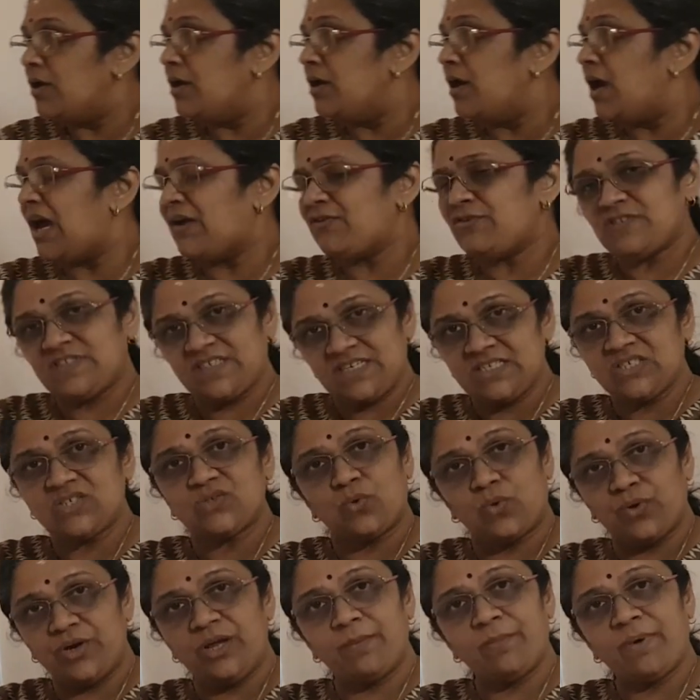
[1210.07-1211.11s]
Have you seen
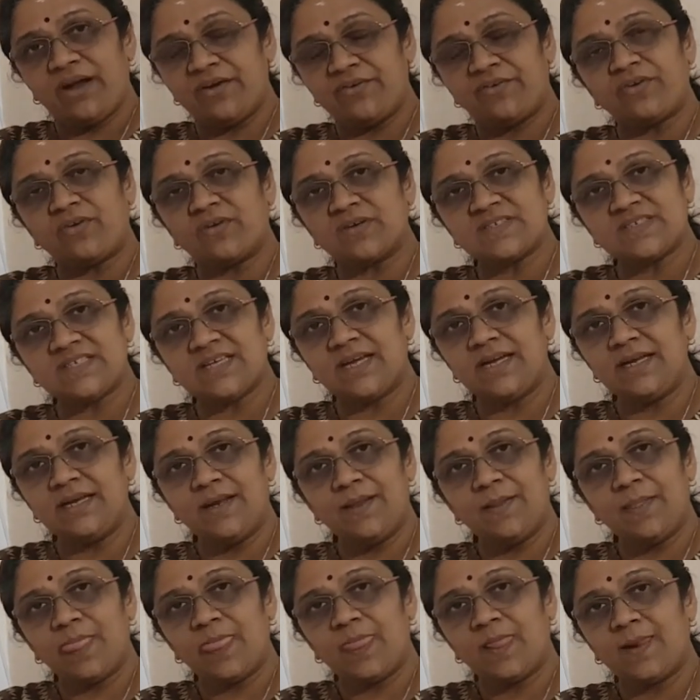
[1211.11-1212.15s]
sodium
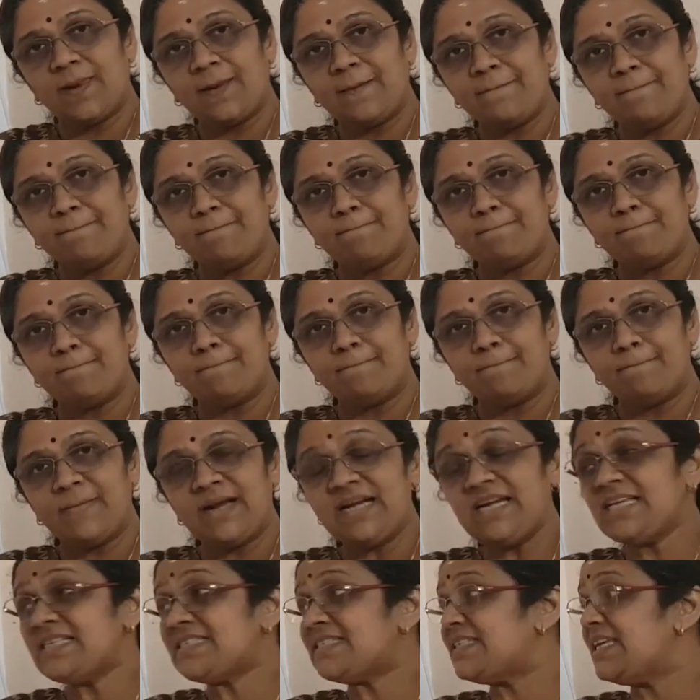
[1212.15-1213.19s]
hydroxide?
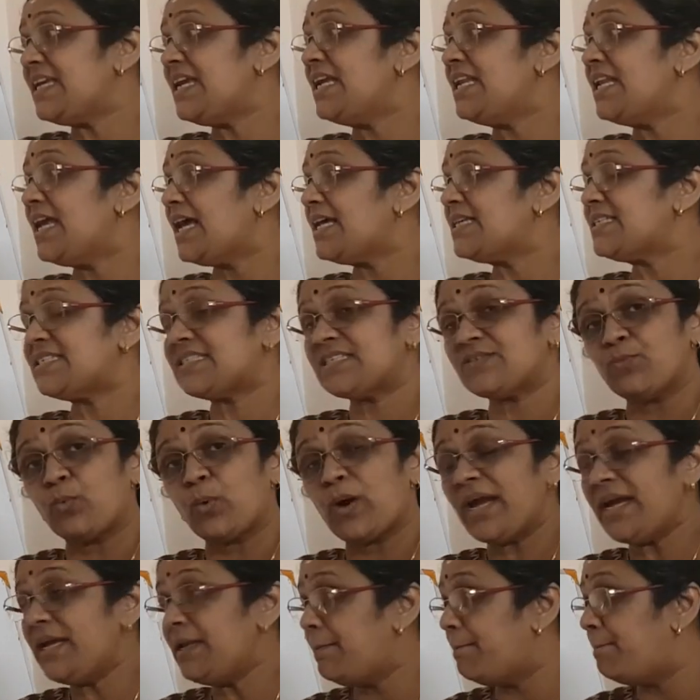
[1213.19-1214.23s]
It is seen as
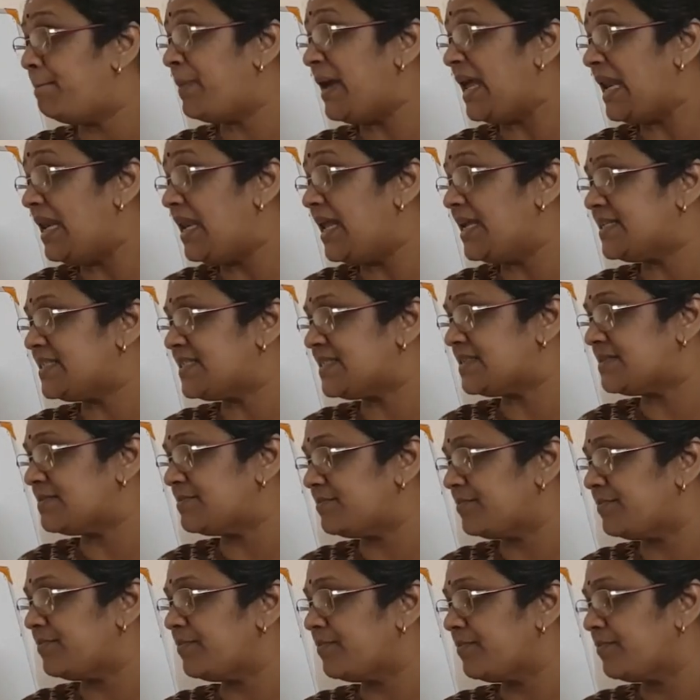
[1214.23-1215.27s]
white
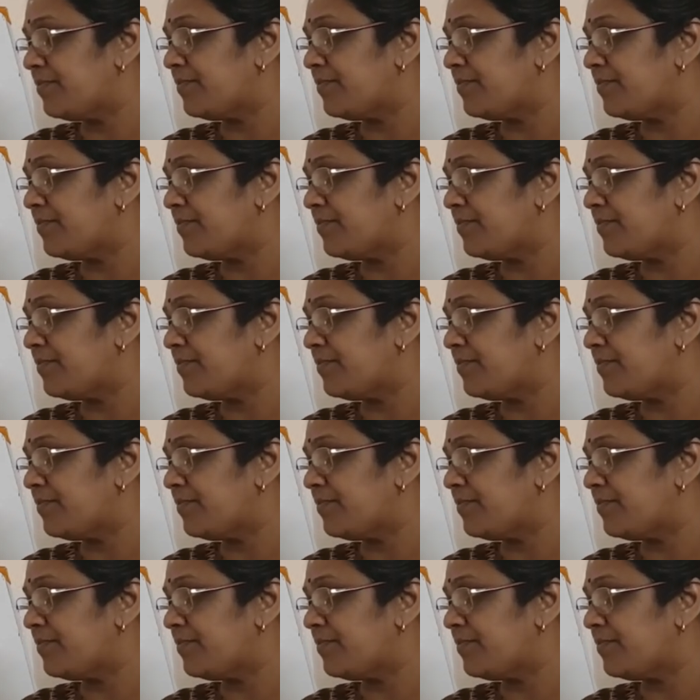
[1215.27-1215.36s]
pellets.